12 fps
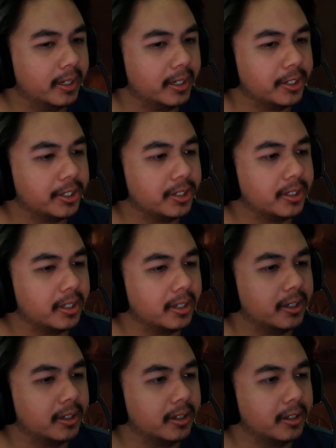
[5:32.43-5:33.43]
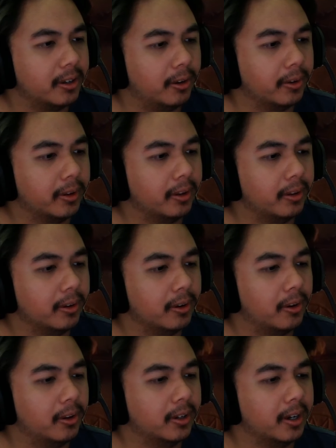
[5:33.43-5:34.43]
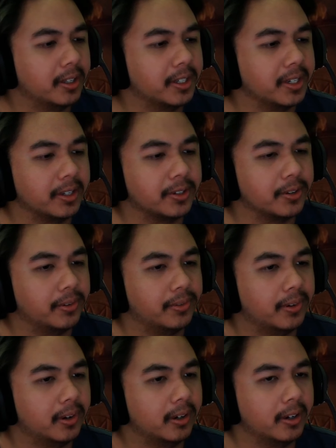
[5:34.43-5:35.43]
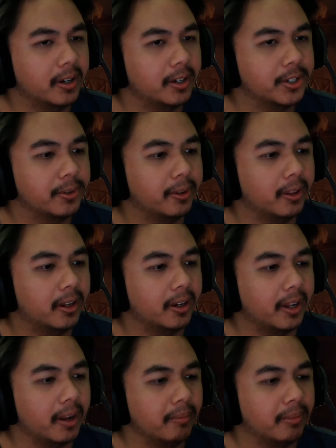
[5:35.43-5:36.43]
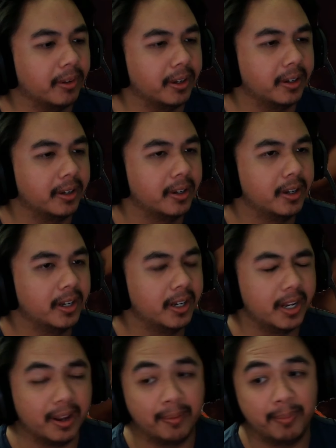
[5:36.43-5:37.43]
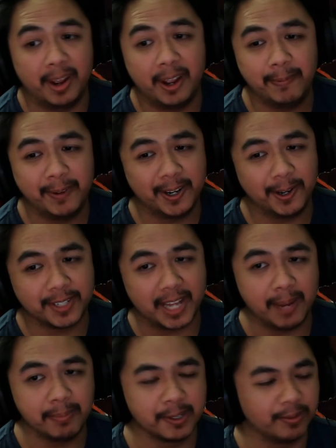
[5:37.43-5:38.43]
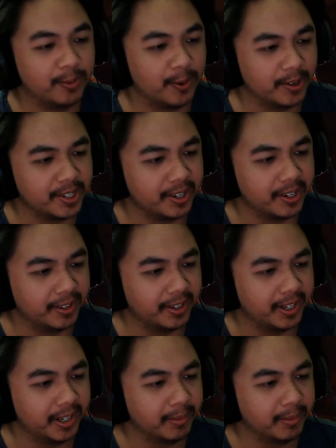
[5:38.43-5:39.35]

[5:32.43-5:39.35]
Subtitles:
Yeah, it's just all cutscenes so far. They're not showing a lot of gameplay. And maybe those games, unfortunately.